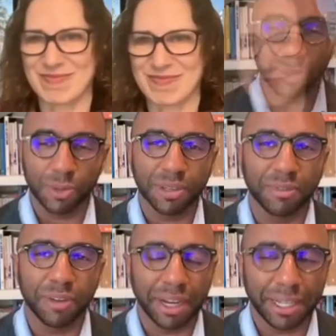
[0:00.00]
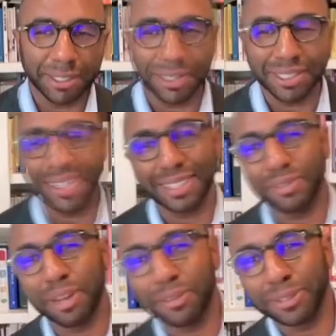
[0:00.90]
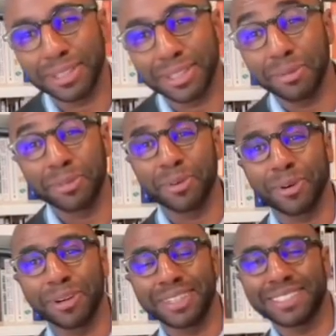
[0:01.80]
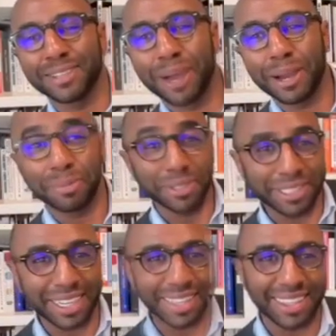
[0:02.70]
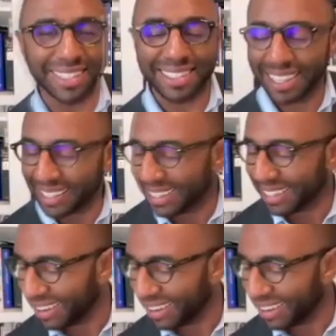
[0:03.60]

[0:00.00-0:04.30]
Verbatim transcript: This was a fun exercise I've never done before, and so I appreciate this, Sandy.